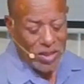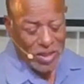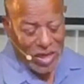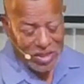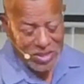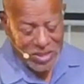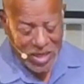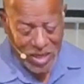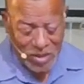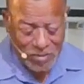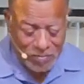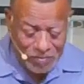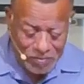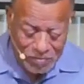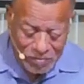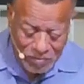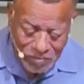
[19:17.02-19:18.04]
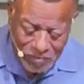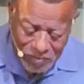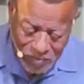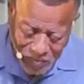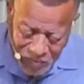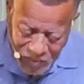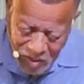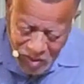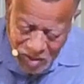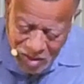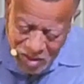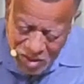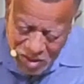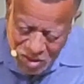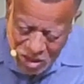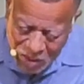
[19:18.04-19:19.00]
Isaiah
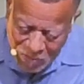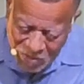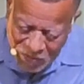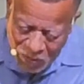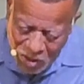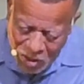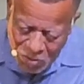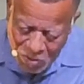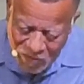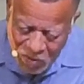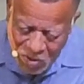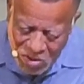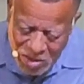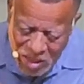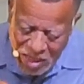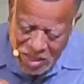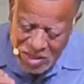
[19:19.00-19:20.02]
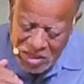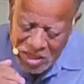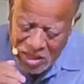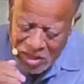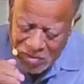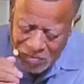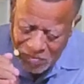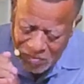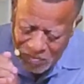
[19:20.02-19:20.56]
chapter 43, verse 19.